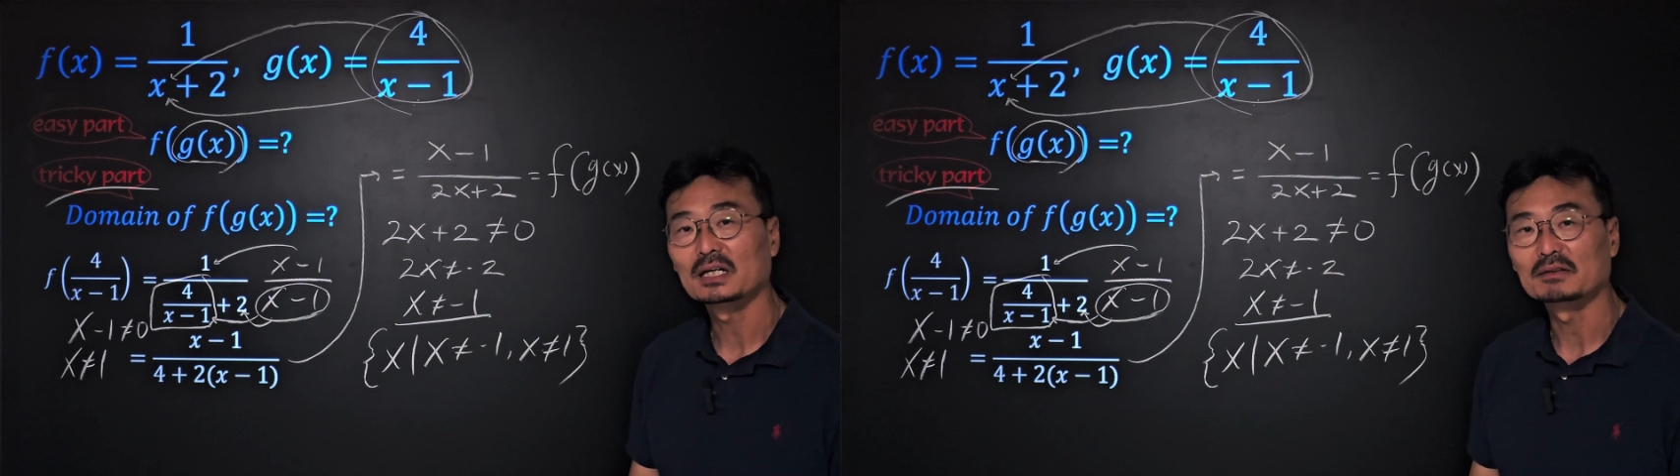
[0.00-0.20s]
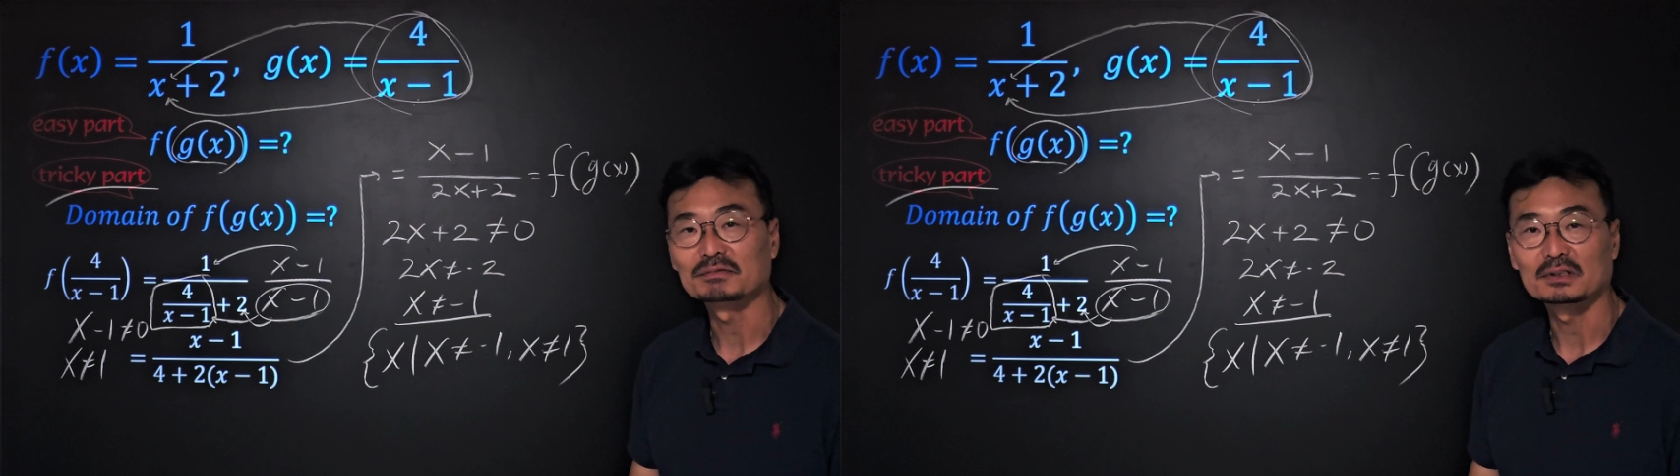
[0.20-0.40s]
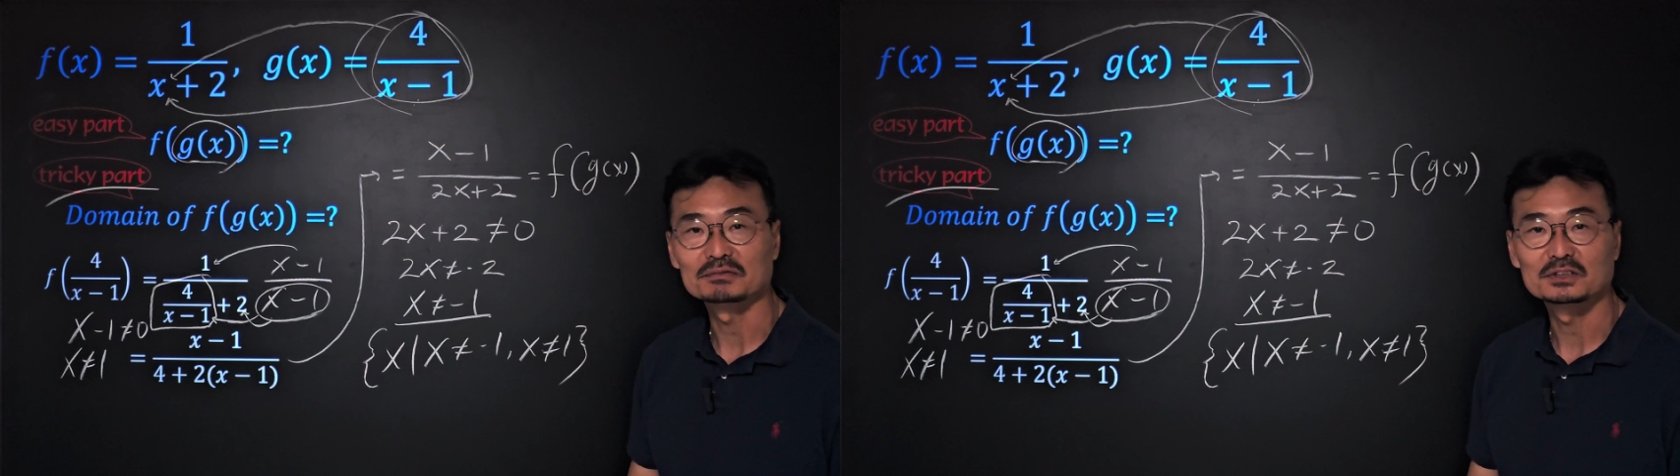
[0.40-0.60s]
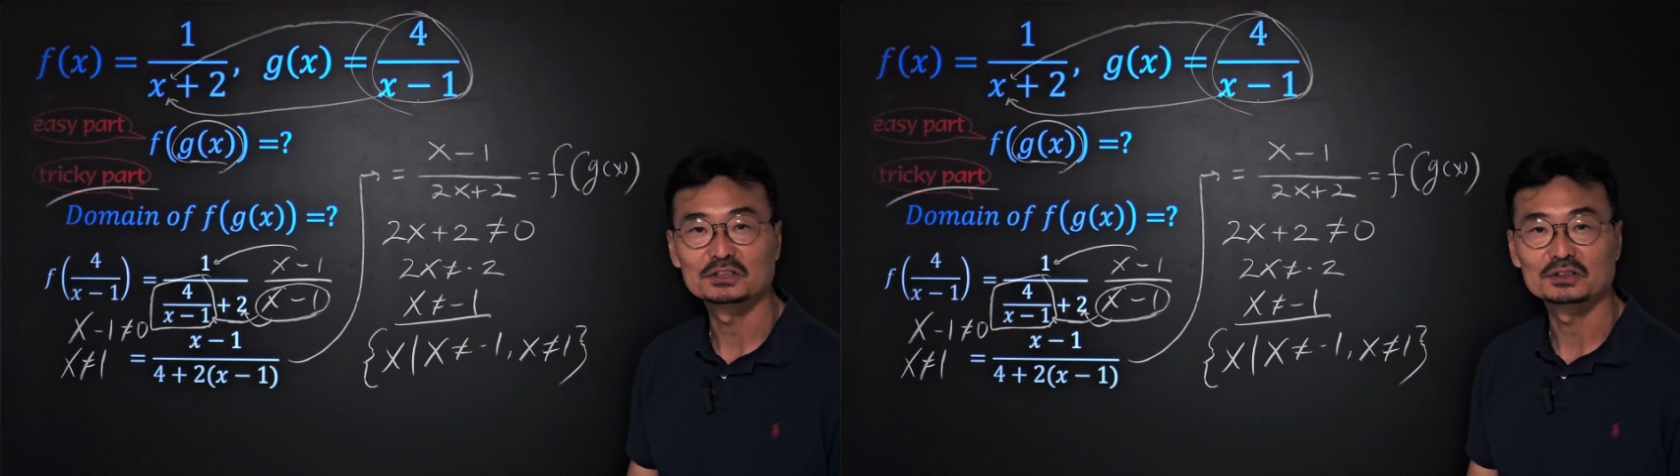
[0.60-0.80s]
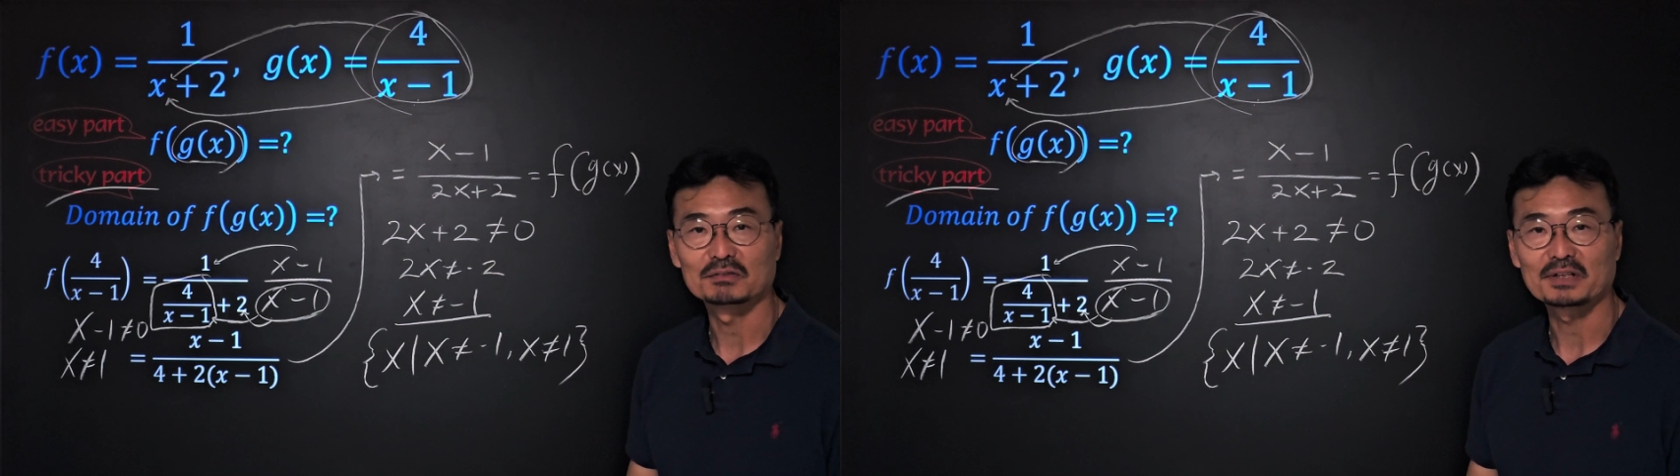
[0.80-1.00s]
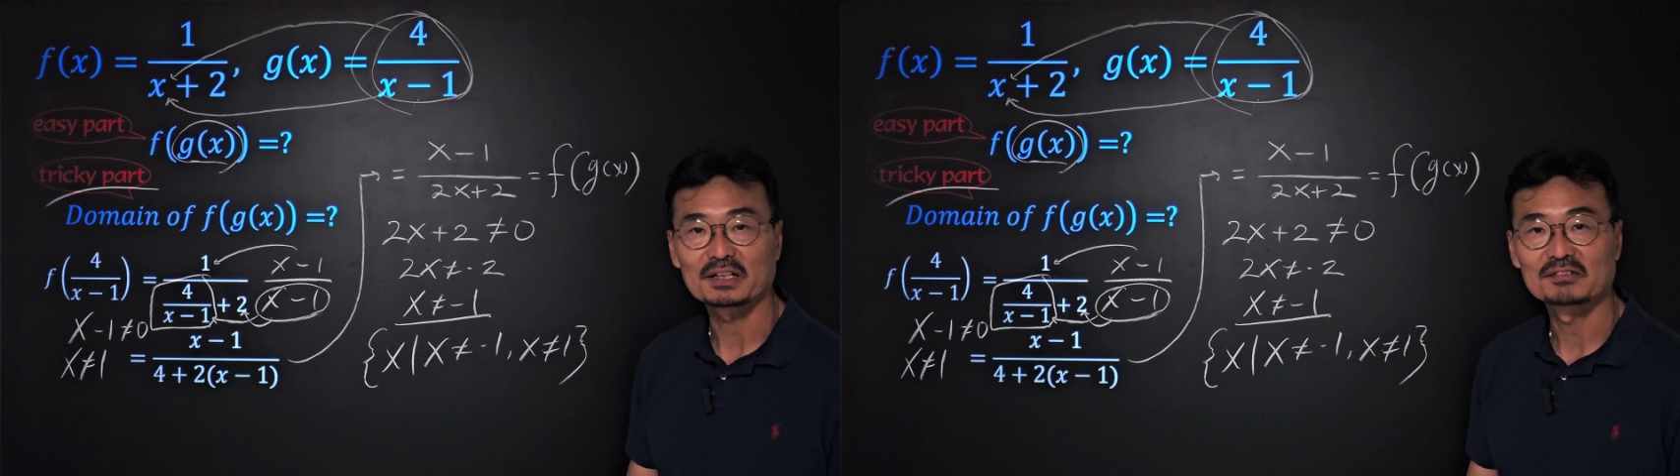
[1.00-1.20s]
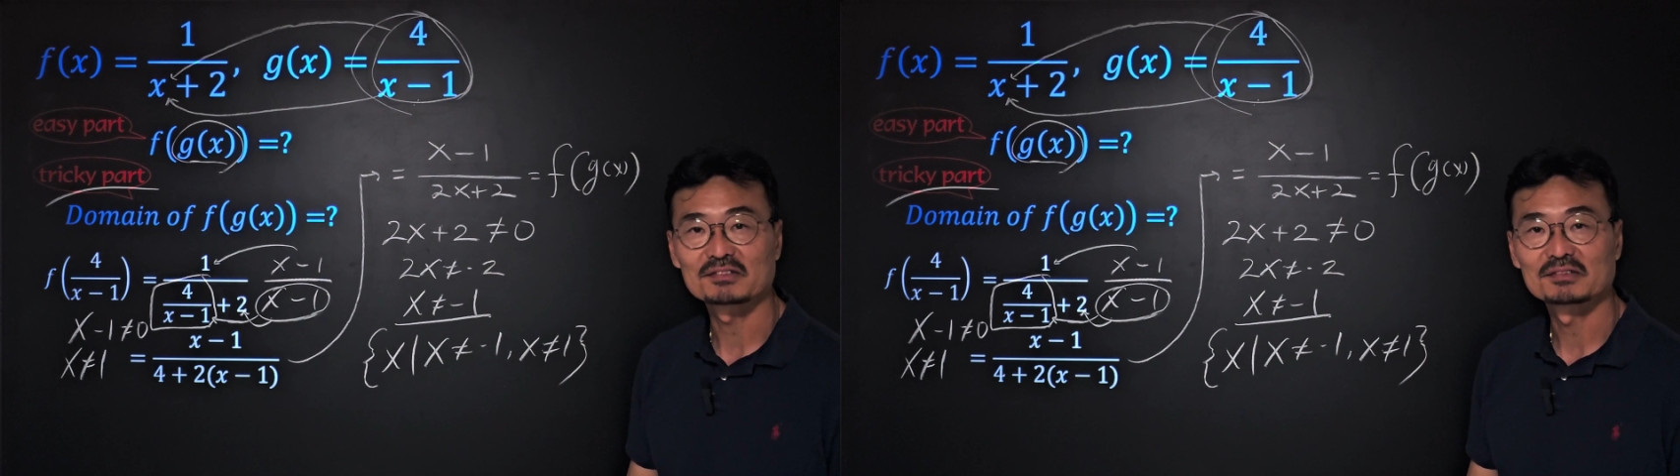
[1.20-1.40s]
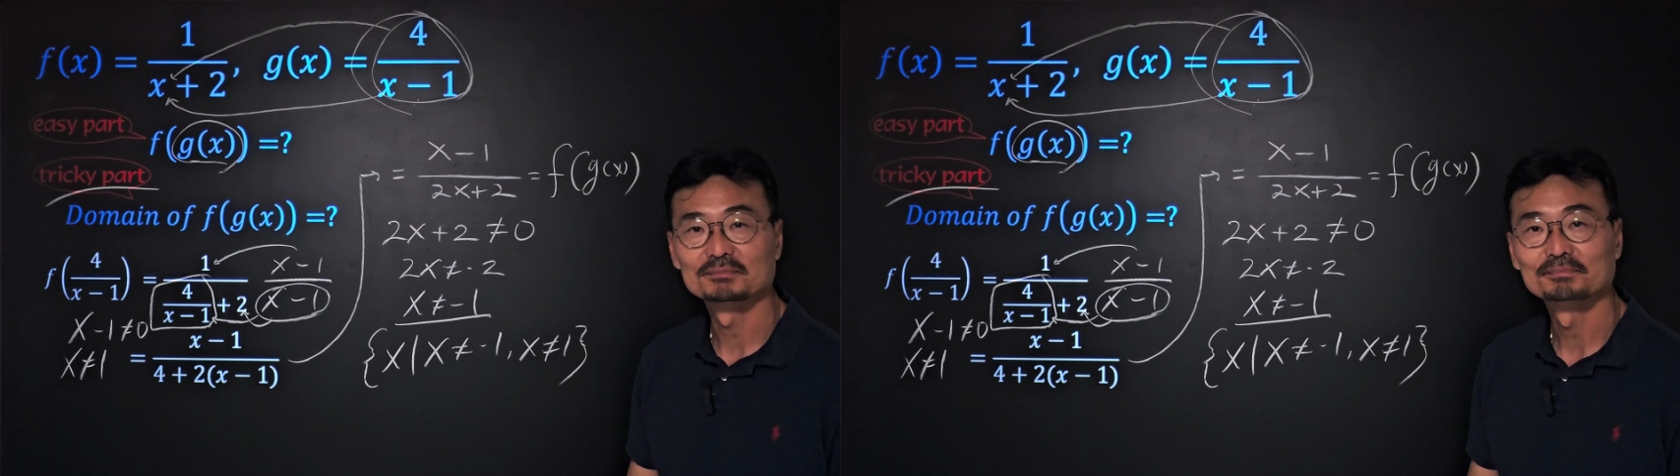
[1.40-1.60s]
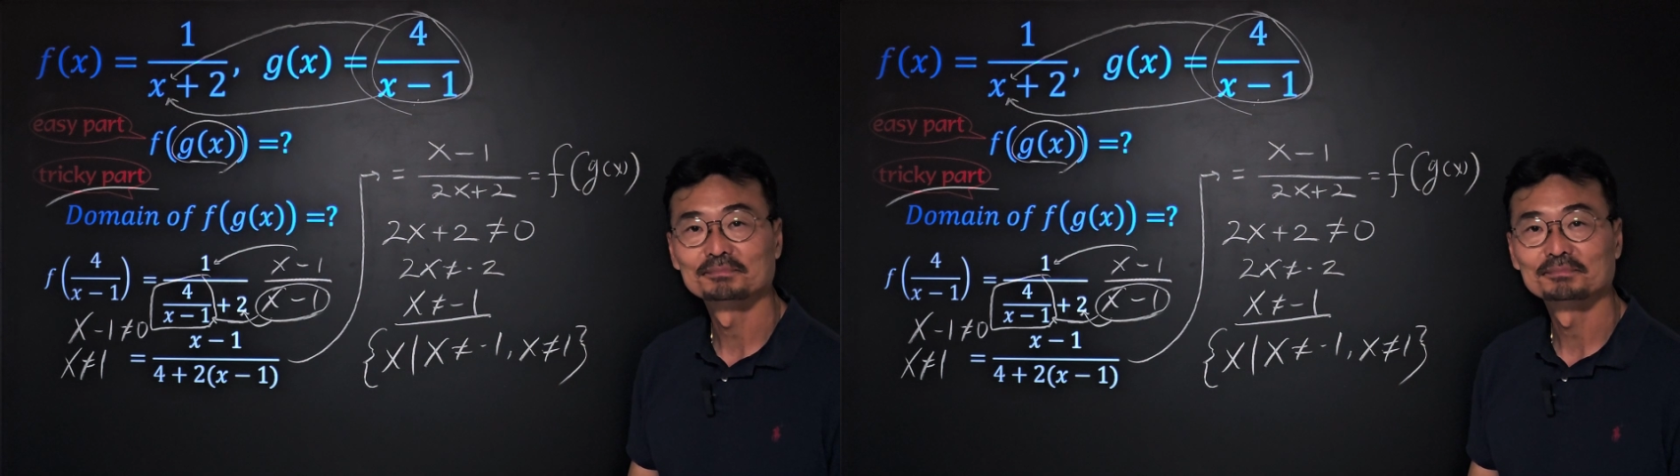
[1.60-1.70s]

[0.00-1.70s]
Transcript: f of g of x.